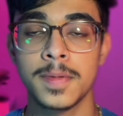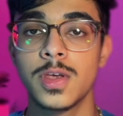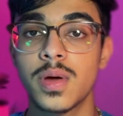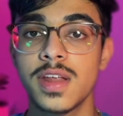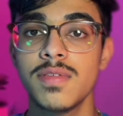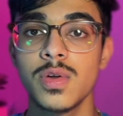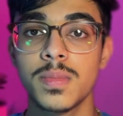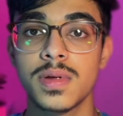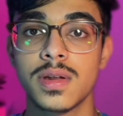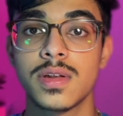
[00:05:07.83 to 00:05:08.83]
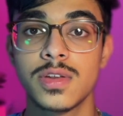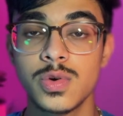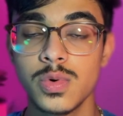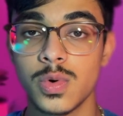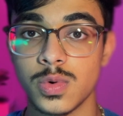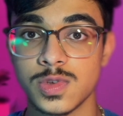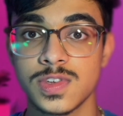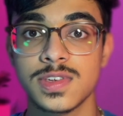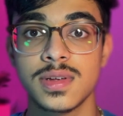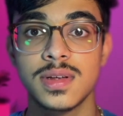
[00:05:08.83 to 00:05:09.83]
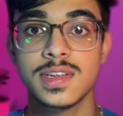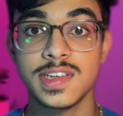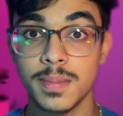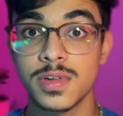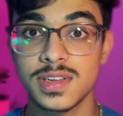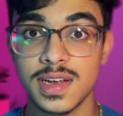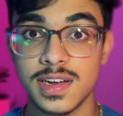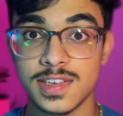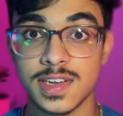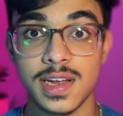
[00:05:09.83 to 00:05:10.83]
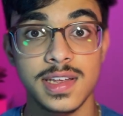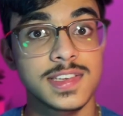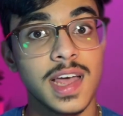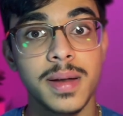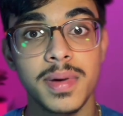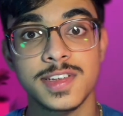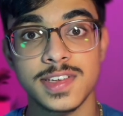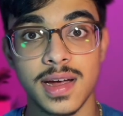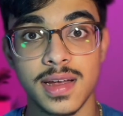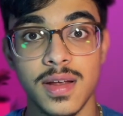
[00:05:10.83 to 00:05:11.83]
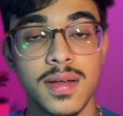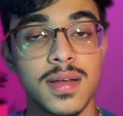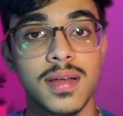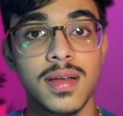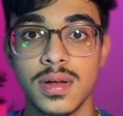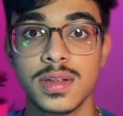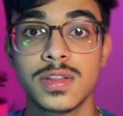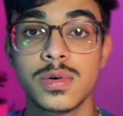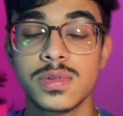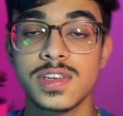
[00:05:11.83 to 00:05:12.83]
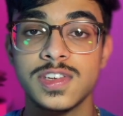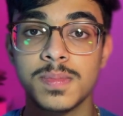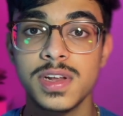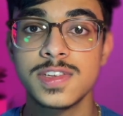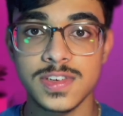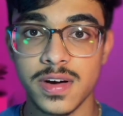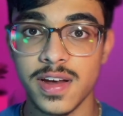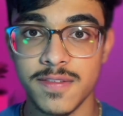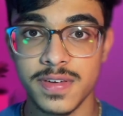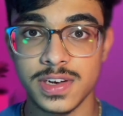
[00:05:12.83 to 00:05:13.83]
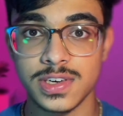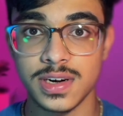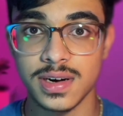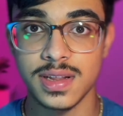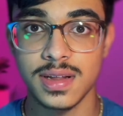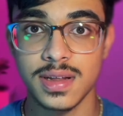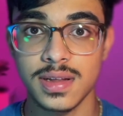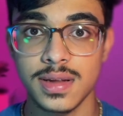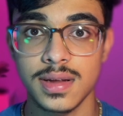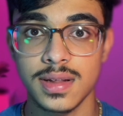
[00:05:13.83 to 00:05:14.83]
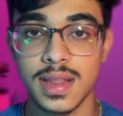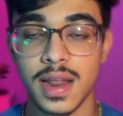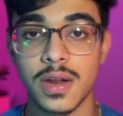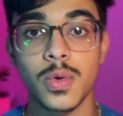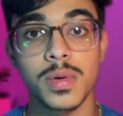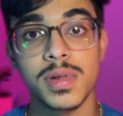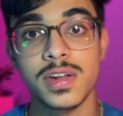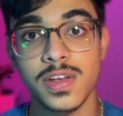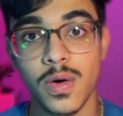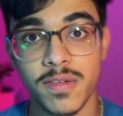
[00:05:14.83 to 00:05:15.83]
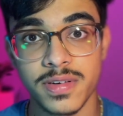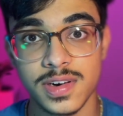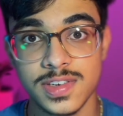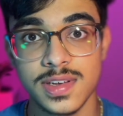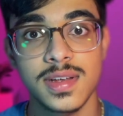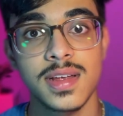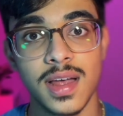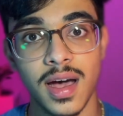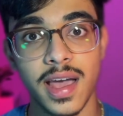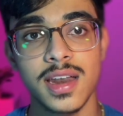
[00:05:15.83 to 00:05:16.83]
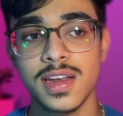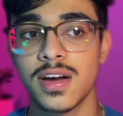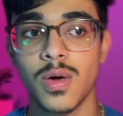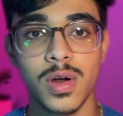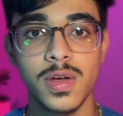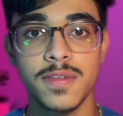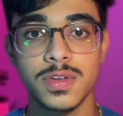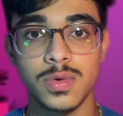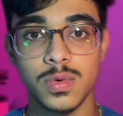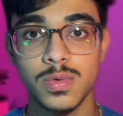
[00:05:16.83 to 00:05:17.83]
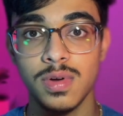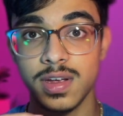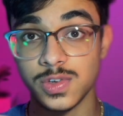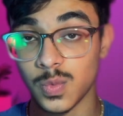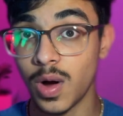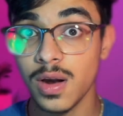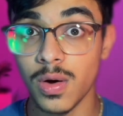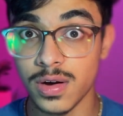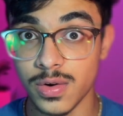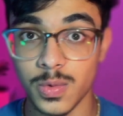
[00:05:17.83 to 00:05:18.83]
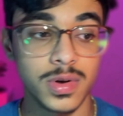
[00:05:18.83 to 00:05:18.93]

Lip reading: You can even open 2 notes simultaneously, side by side, through the split screen feature that Notability offers. Again, here all you have to do is, while on a note,